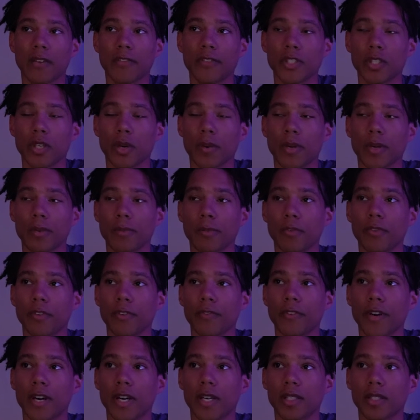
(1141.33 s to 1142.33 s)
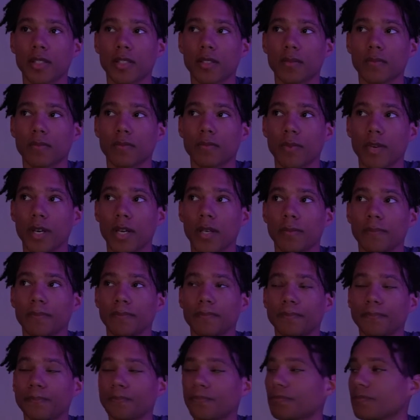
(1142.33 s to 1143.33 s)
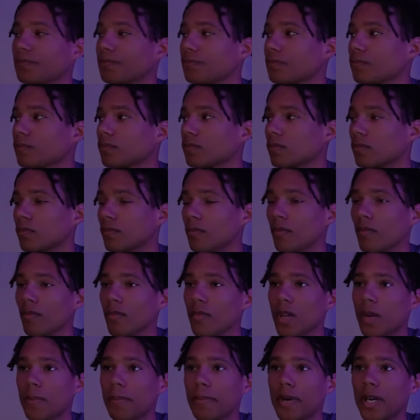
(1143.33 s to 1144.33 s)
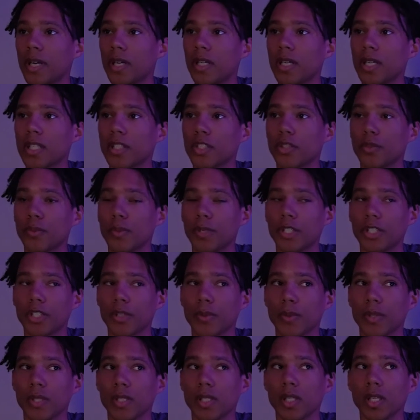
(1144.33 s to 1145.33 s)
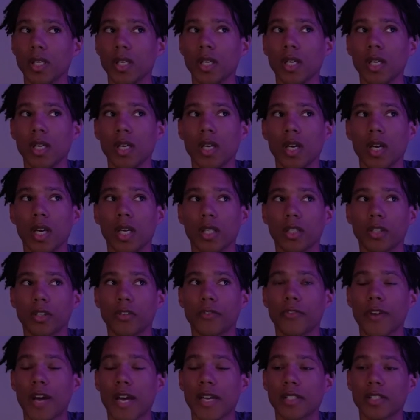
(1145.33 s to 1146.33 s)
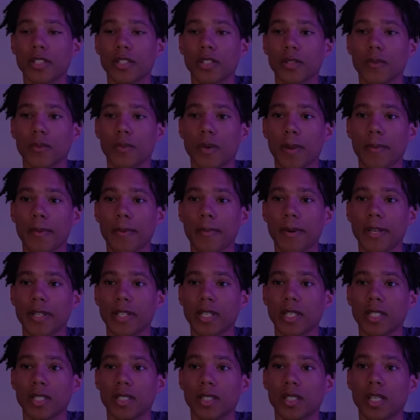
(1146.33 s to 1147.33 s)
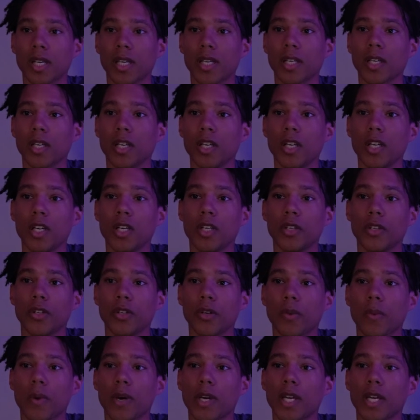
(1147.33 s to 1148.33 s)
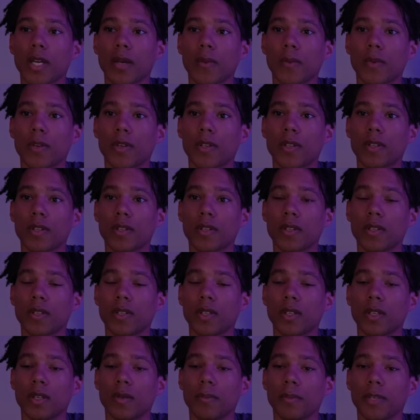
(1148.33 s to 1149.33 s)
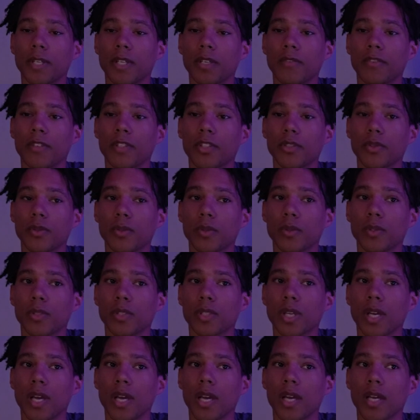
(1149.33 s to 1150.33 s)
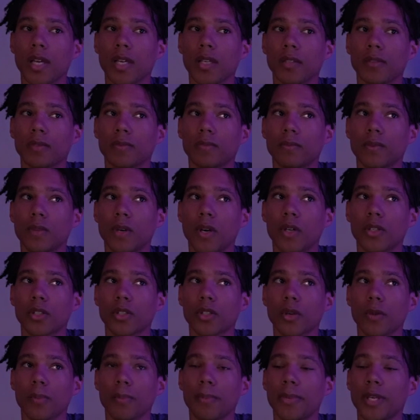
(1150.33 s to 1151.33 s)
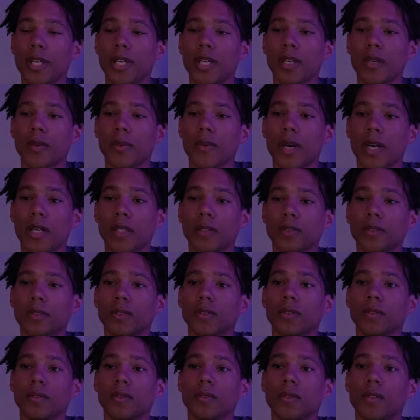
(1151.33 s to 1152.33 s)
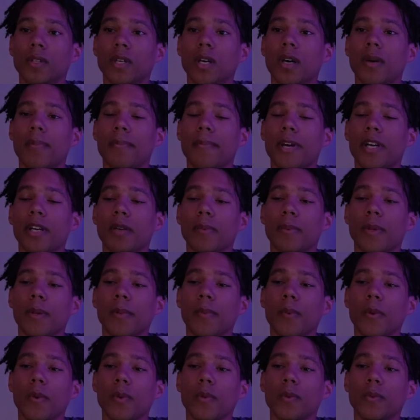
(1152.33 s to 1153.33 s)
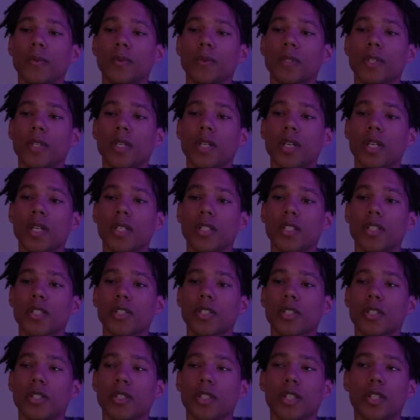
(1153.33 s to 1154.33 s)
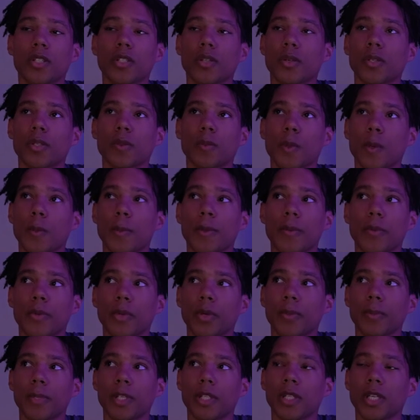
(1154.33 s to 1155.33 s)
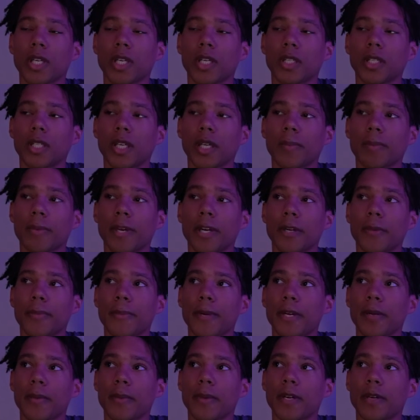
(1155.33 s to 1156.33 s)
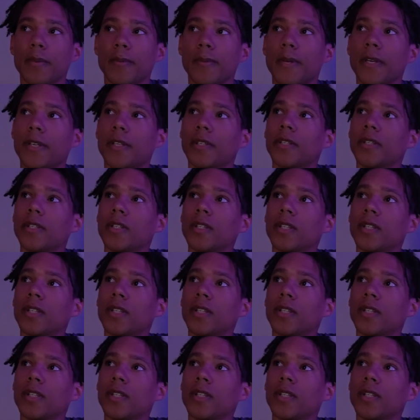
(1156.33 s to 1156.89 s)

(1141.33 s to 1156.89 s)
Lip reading: is already moving fast, right? But I just wish it was a little faster. And what I mean by that is, like, you know, working with individuals and also being around better people, because there's always more people to meet that are like better.